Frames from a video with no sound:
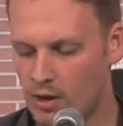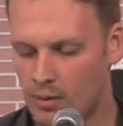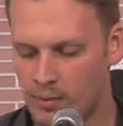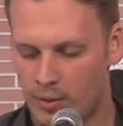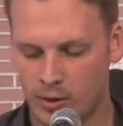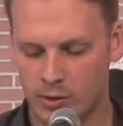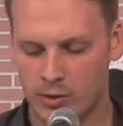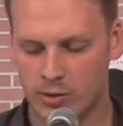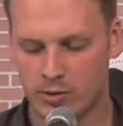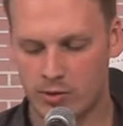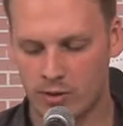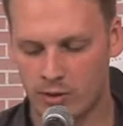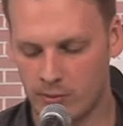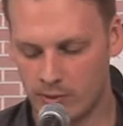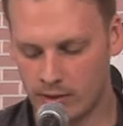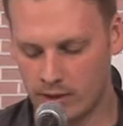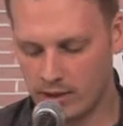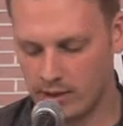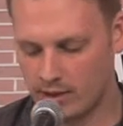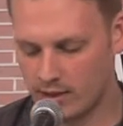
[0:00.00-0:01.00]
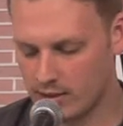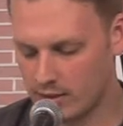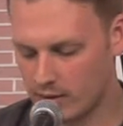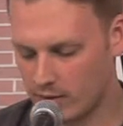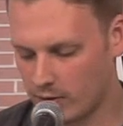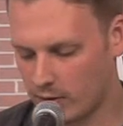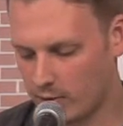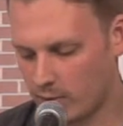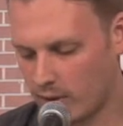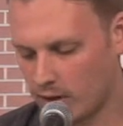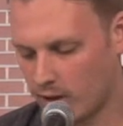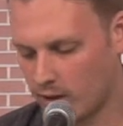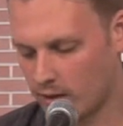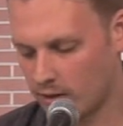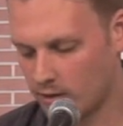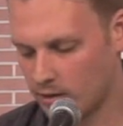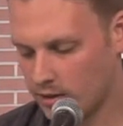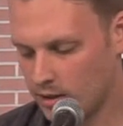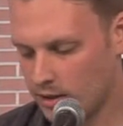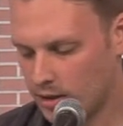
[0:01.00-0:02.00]
Poetry really is
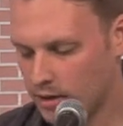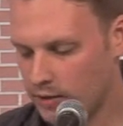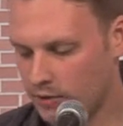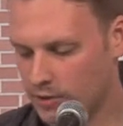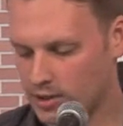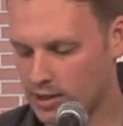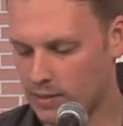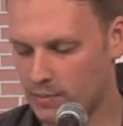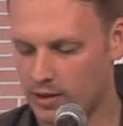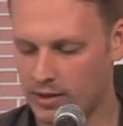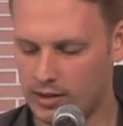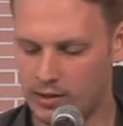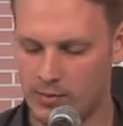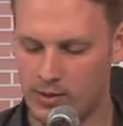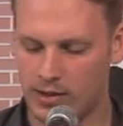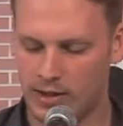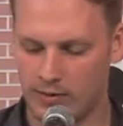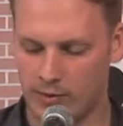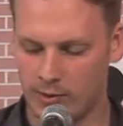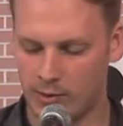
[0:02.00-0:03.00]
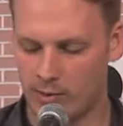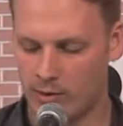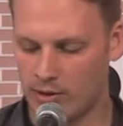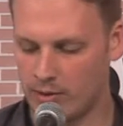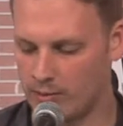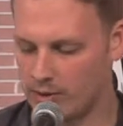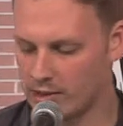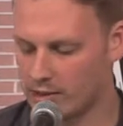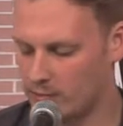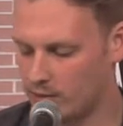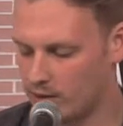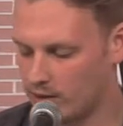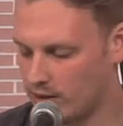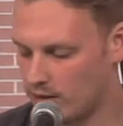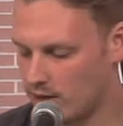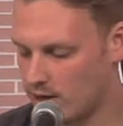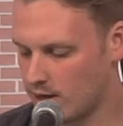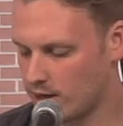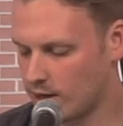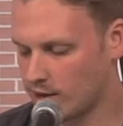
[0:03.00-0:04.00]
everywhere. For something to be everywhere, it must be
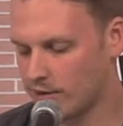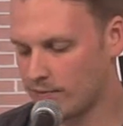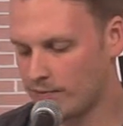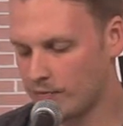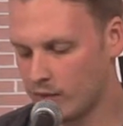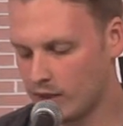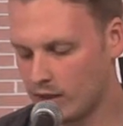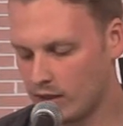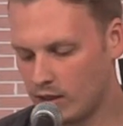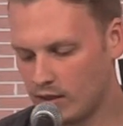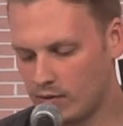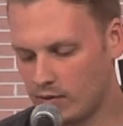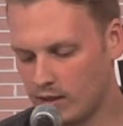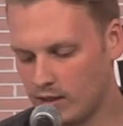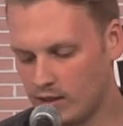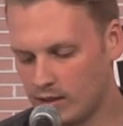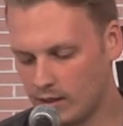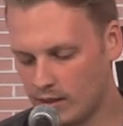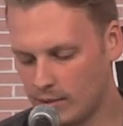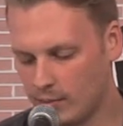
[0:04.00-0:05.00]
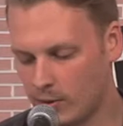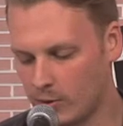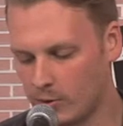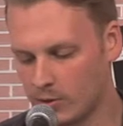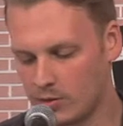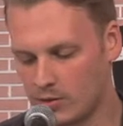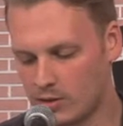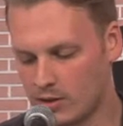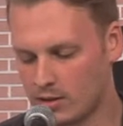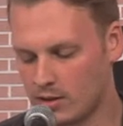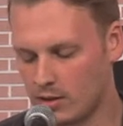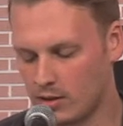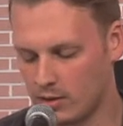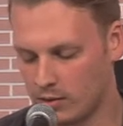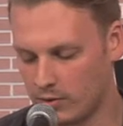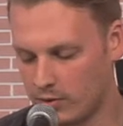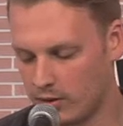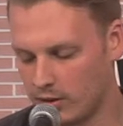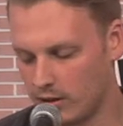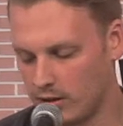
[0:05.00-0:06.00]
online. Conveniently, poetry is all
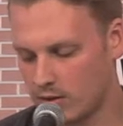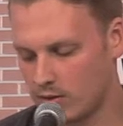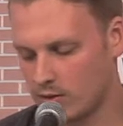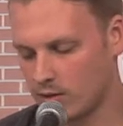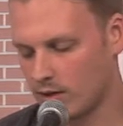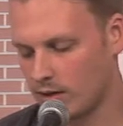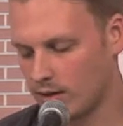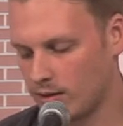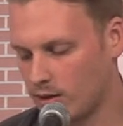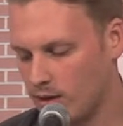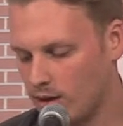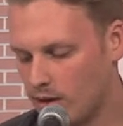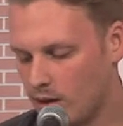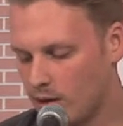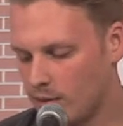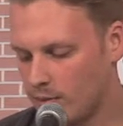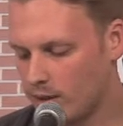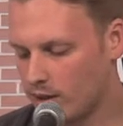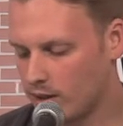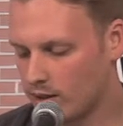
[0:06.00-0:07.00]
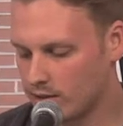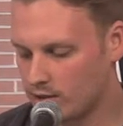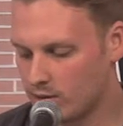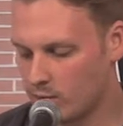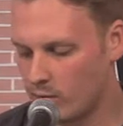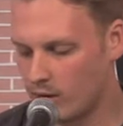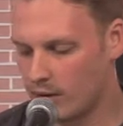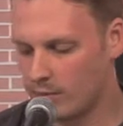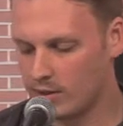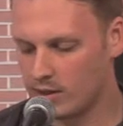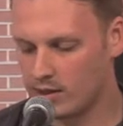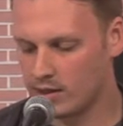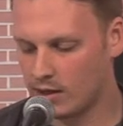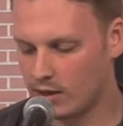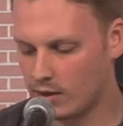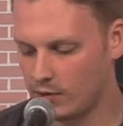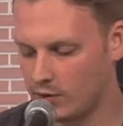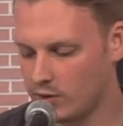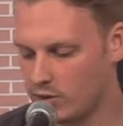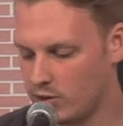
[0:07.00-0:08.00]
over the internet, because the web
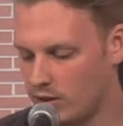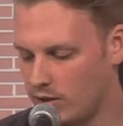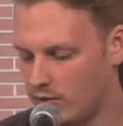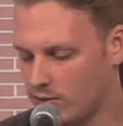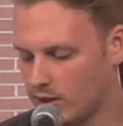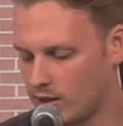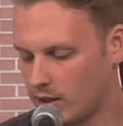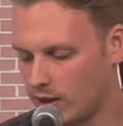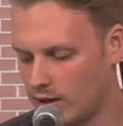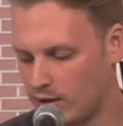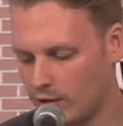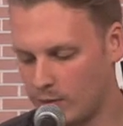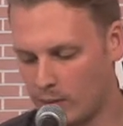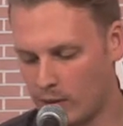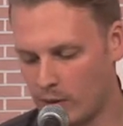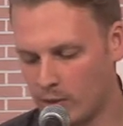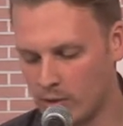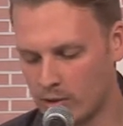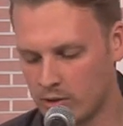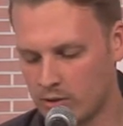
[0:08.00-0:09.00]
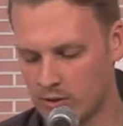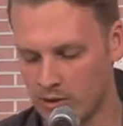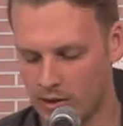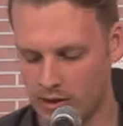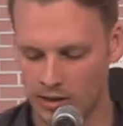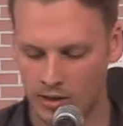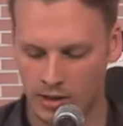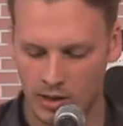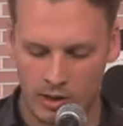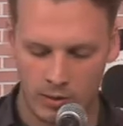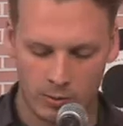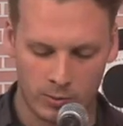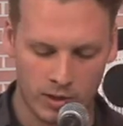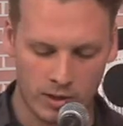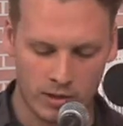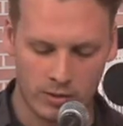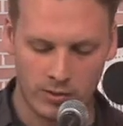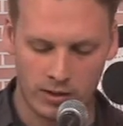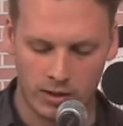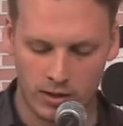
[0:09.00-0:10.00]
itself achieves a kind of poetry,
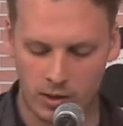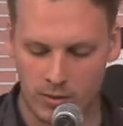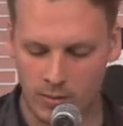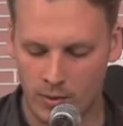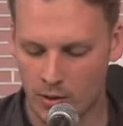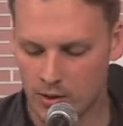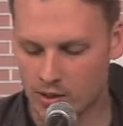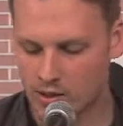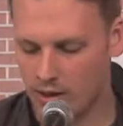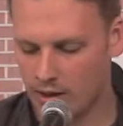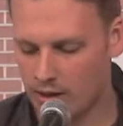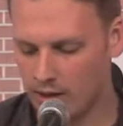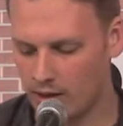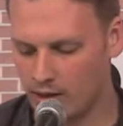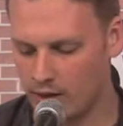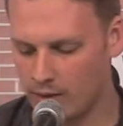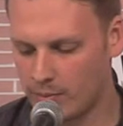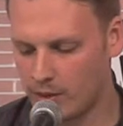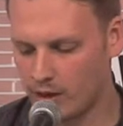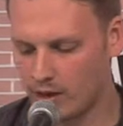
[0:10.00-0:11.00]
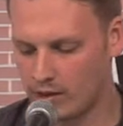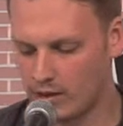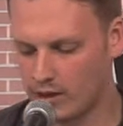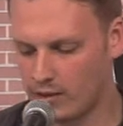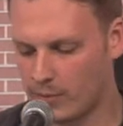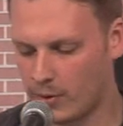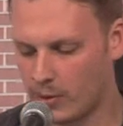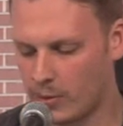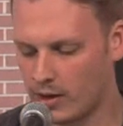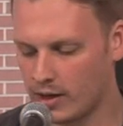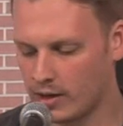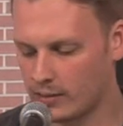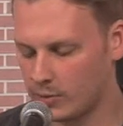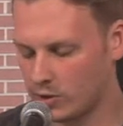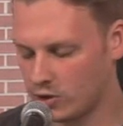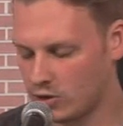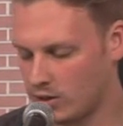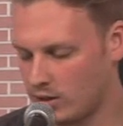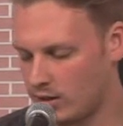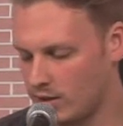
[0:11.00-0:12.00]
rendering most online bodies poetic
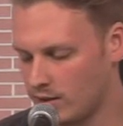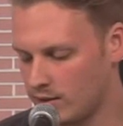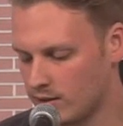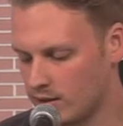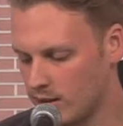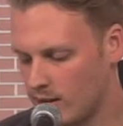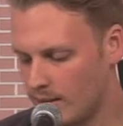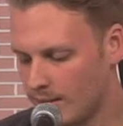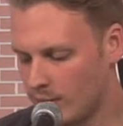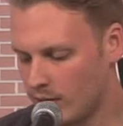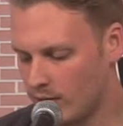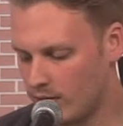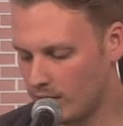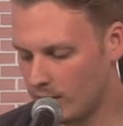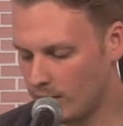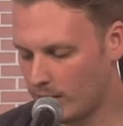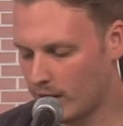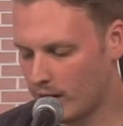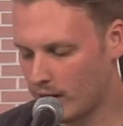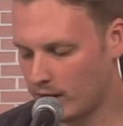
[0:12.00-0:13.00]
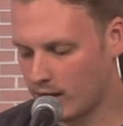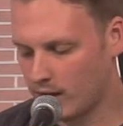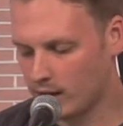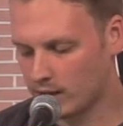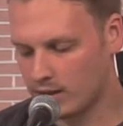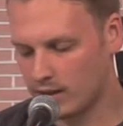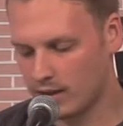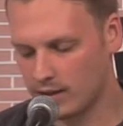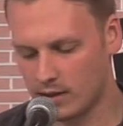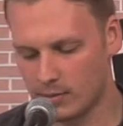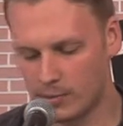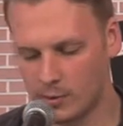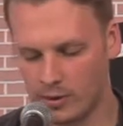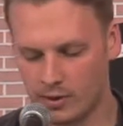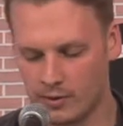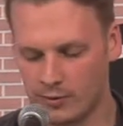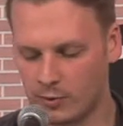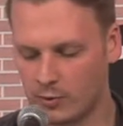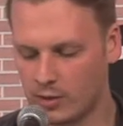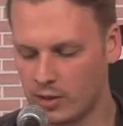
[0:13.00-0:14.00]
machines, and thereby enacting in the
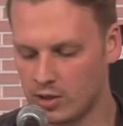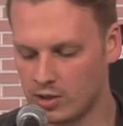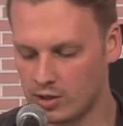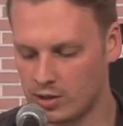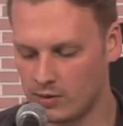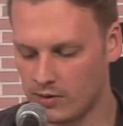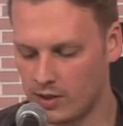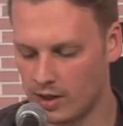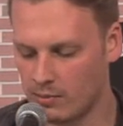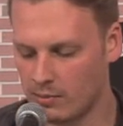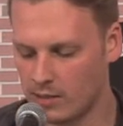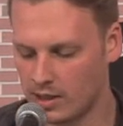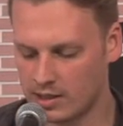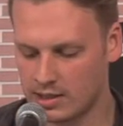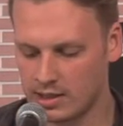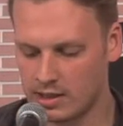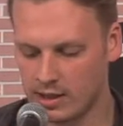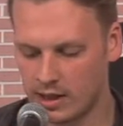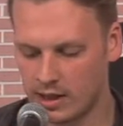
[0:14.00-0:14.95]
proliferation of that messy